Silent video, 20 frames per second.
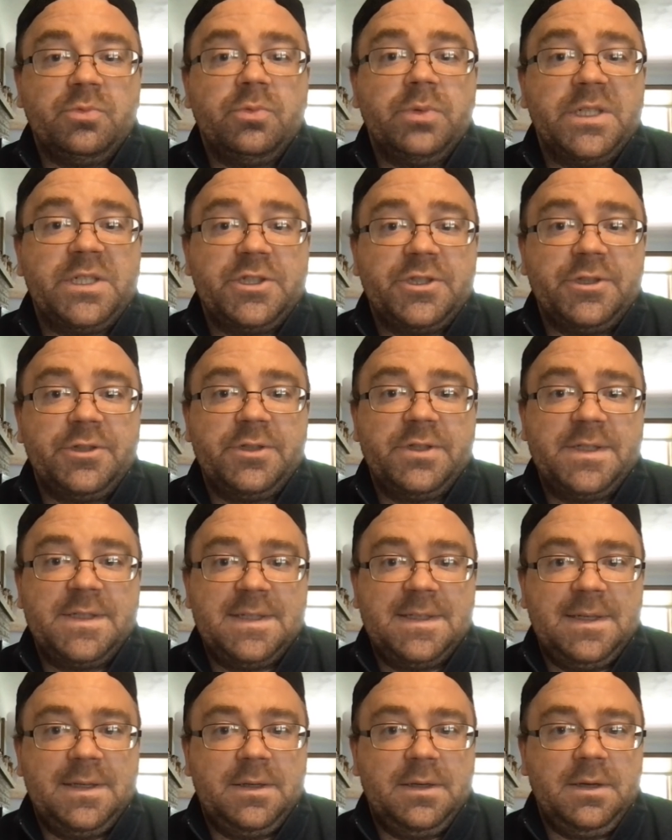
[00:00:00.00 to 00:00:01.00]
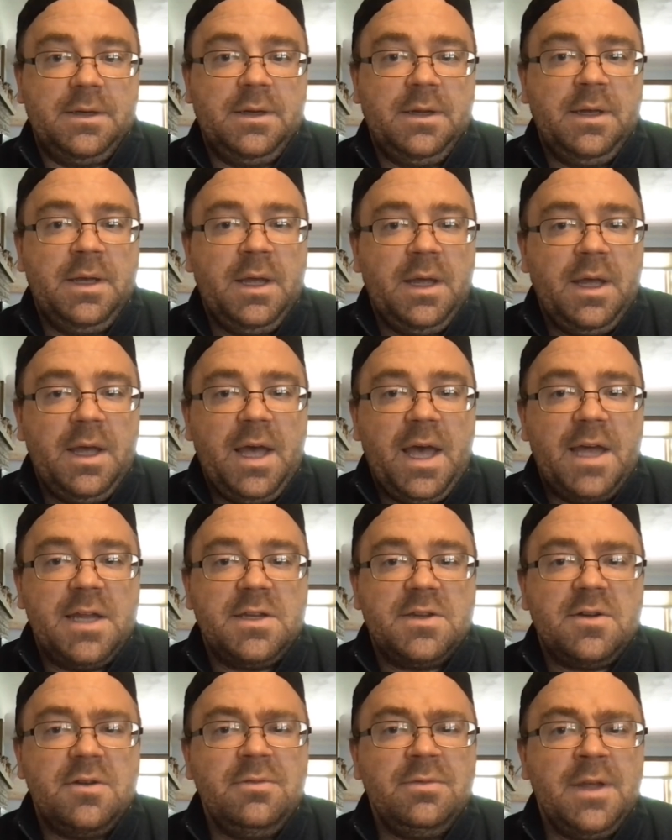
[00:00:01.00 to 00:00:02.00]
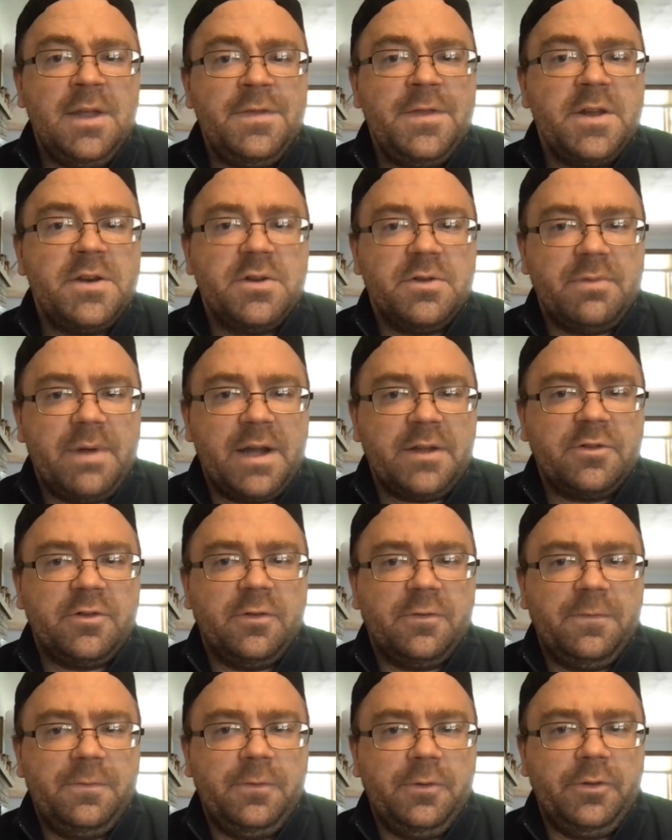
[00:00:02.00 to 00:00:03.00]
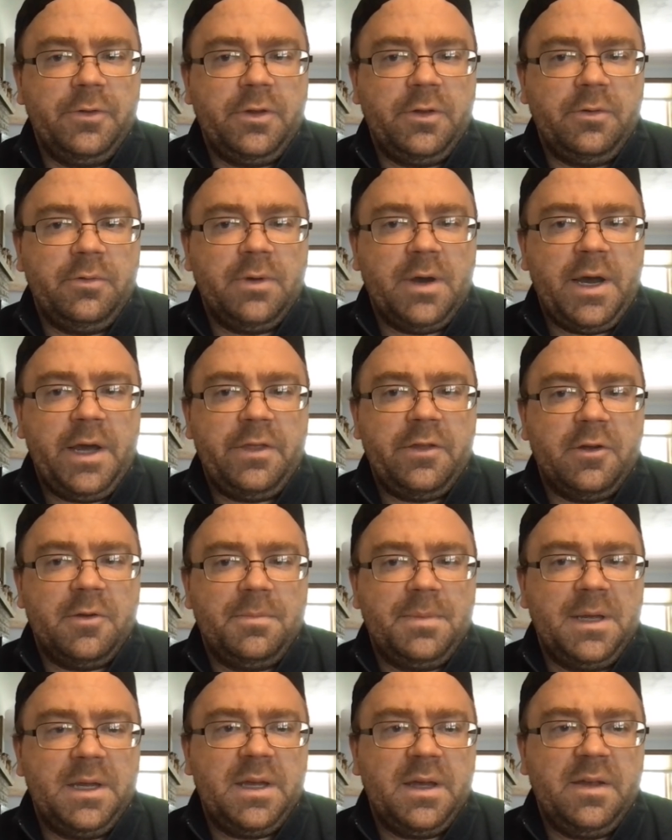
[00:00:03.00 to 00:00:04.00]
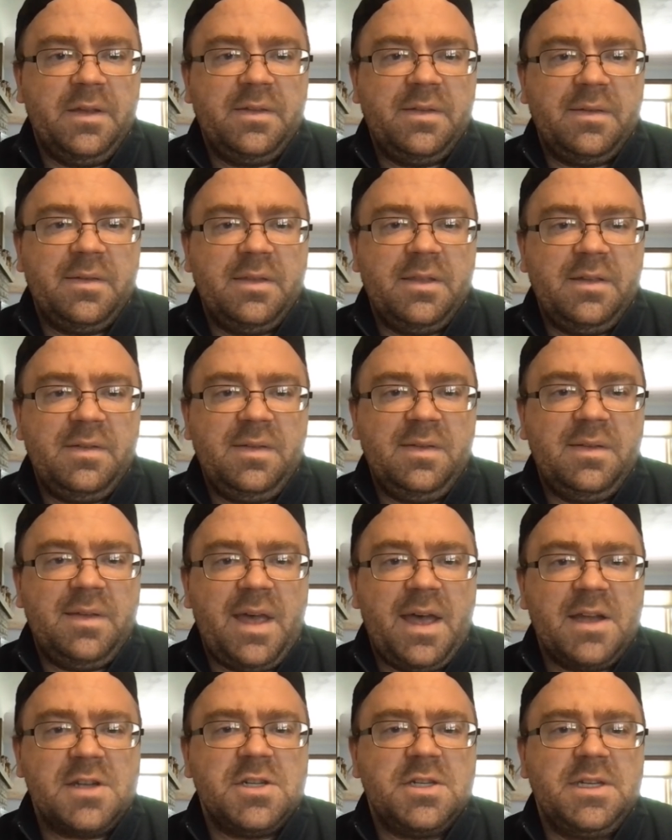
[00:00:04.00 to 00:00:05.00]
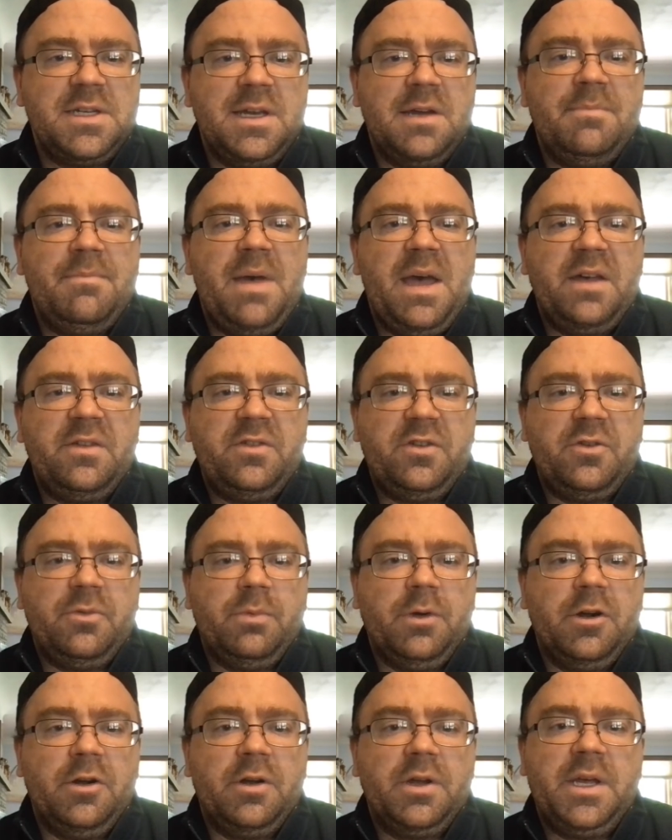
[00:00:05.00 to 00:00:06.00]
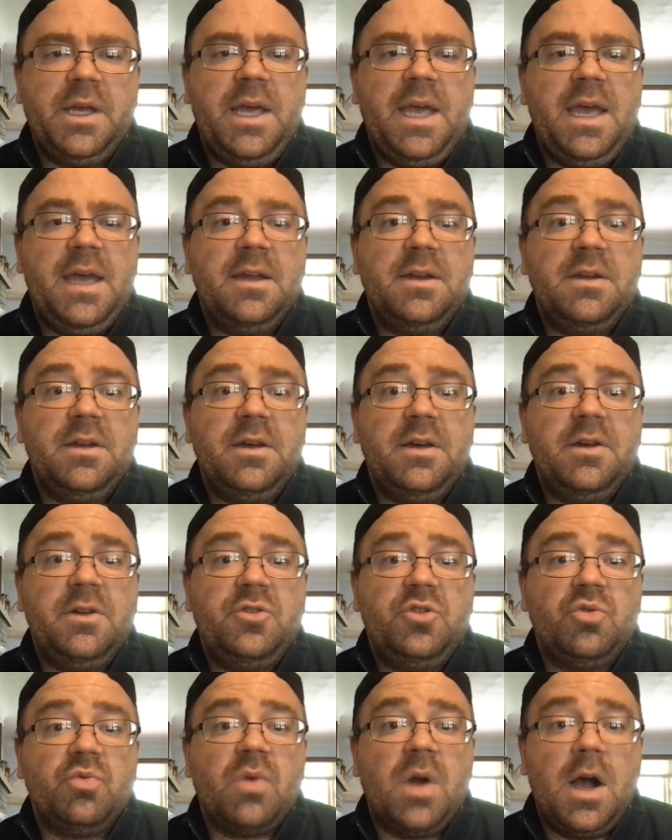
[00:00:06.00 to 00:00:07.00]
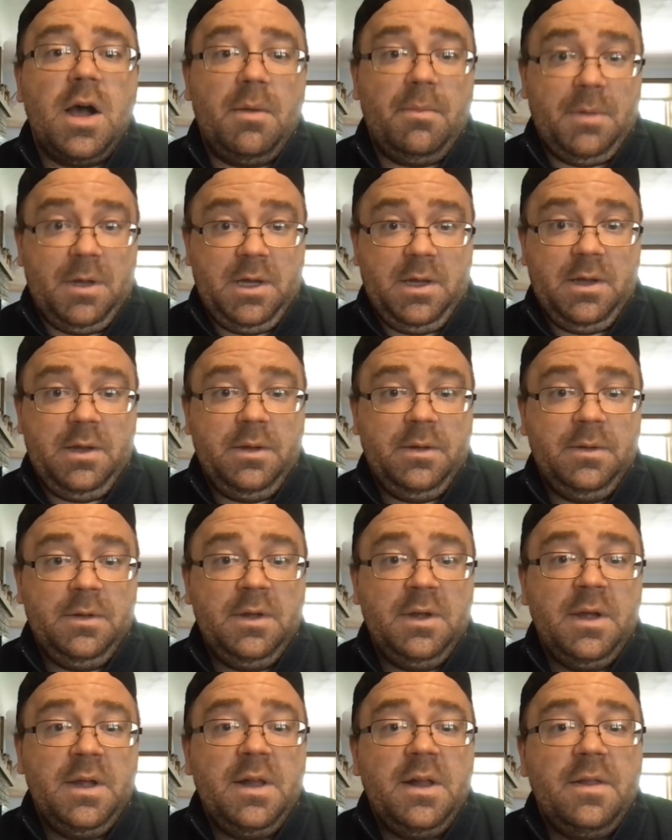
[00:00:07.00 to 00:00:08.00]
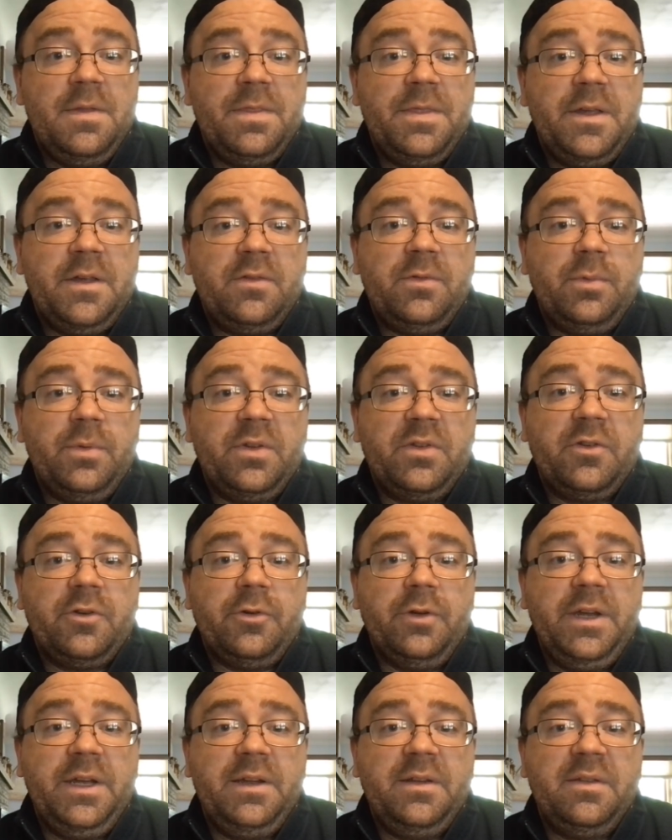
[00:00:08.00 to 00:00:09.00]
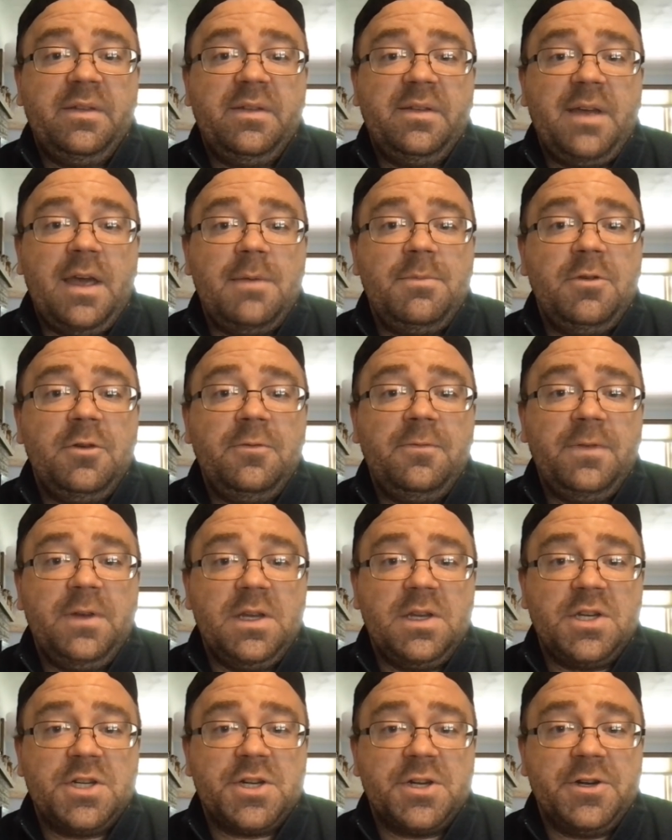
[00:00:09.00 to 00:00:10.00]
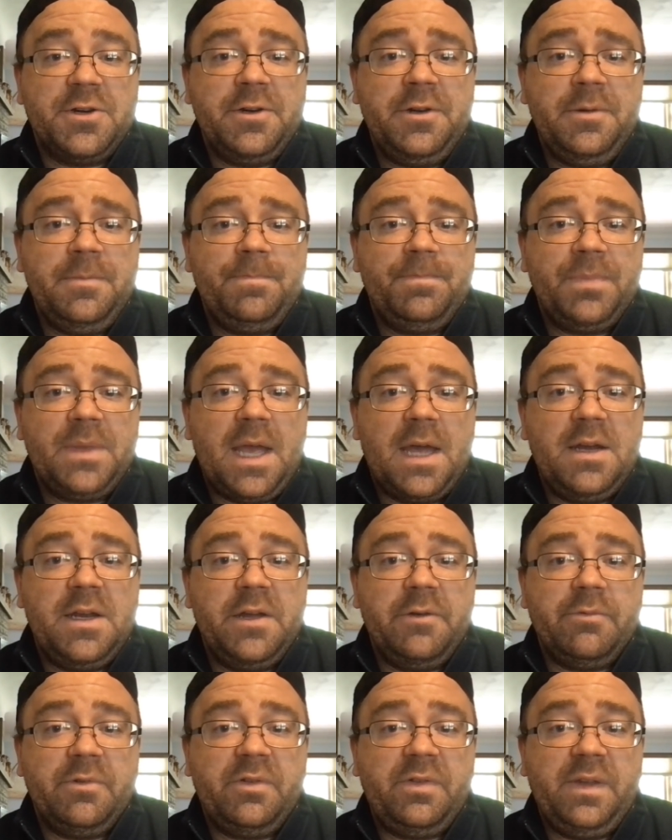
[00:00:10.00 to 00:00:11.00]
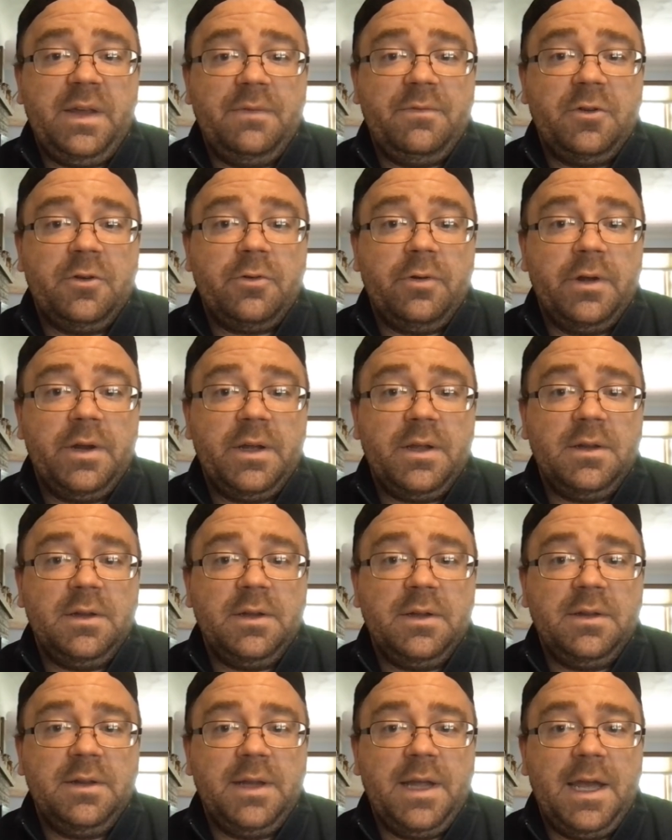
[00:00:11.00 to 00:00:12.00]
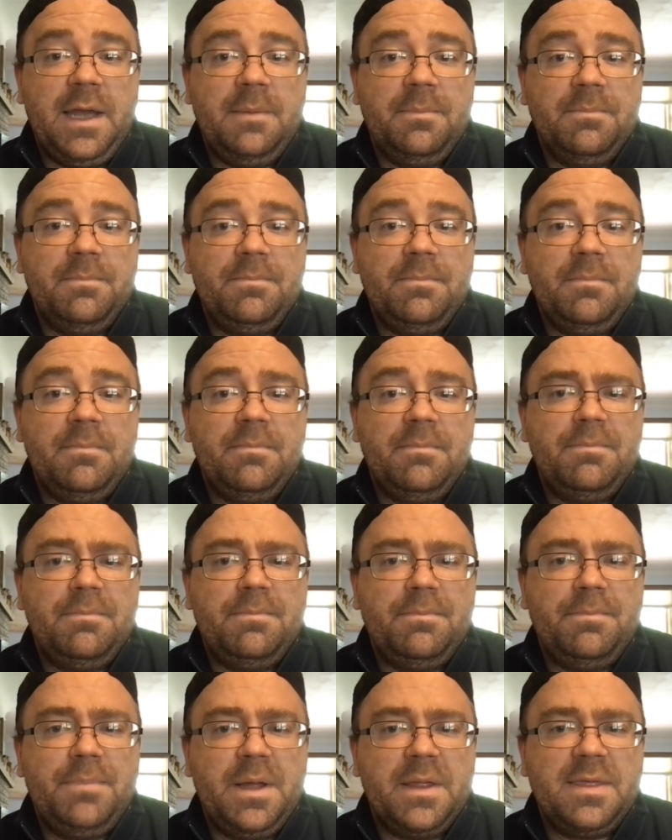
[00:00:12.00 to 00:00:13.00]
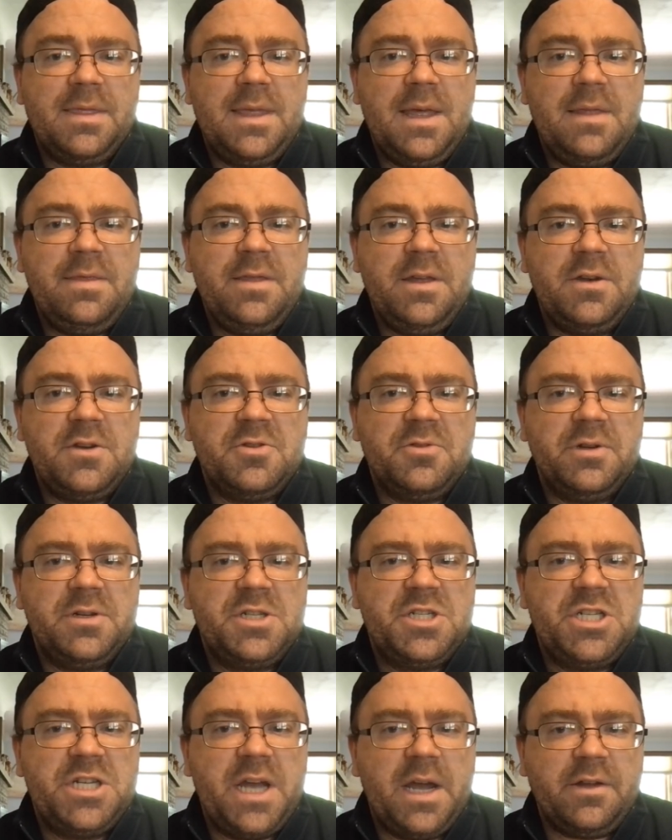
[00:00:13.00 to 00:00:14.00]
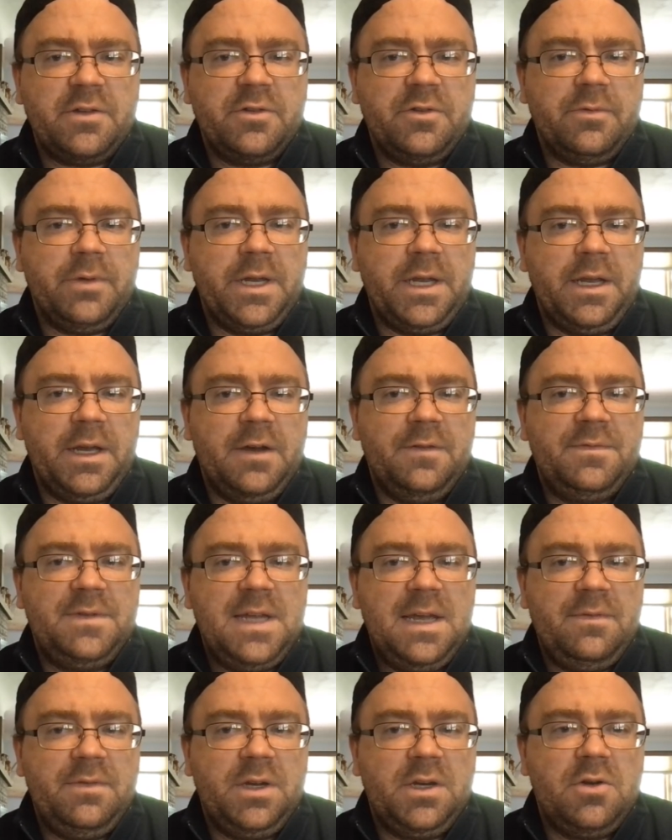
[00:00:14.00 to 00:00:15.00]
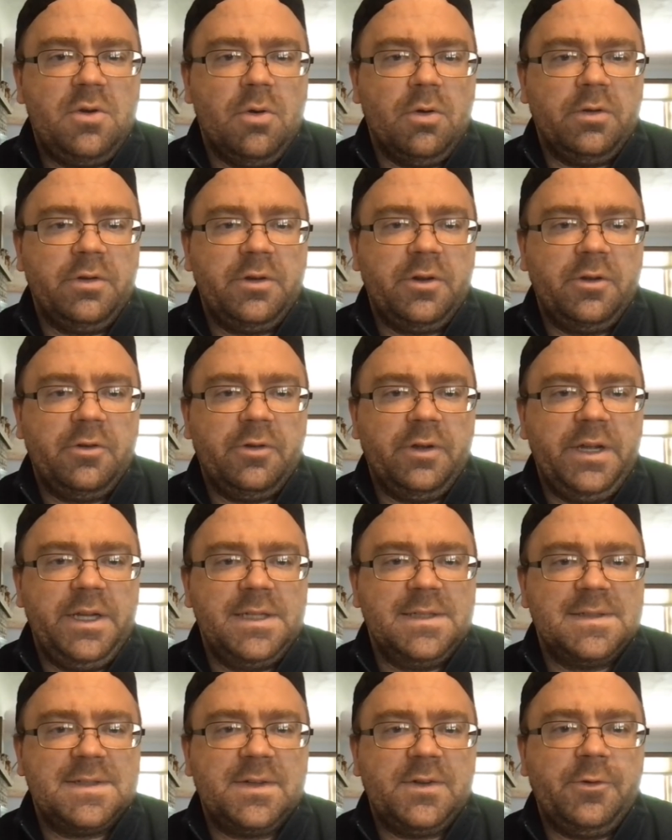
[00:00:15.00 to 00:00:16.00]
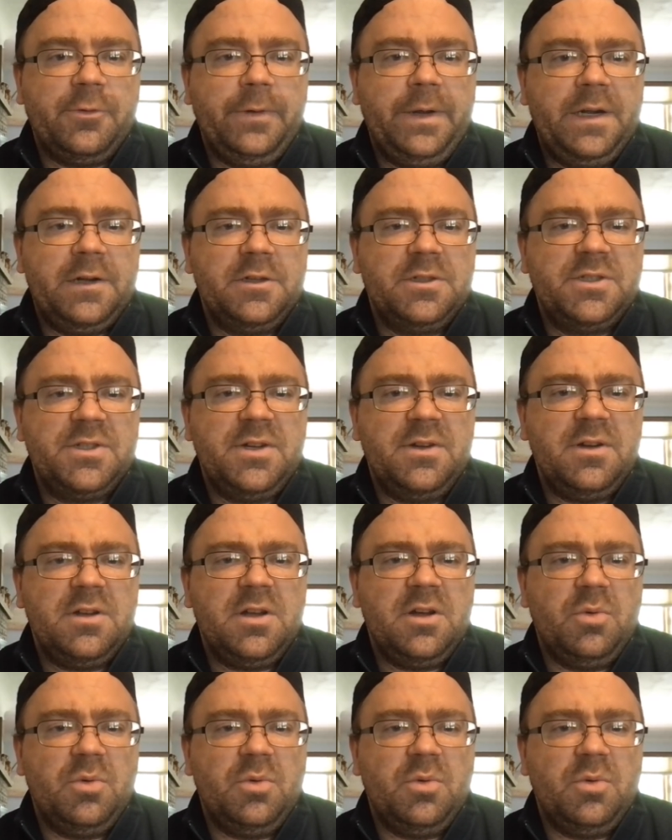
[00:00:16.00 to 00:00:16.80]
Richardson. And don't let the director fool you either, because this is actually a masterwork and a drama. This was Green's debut feature, and it received critical acclaim, but then the trajectory of David Gordon Green's career took a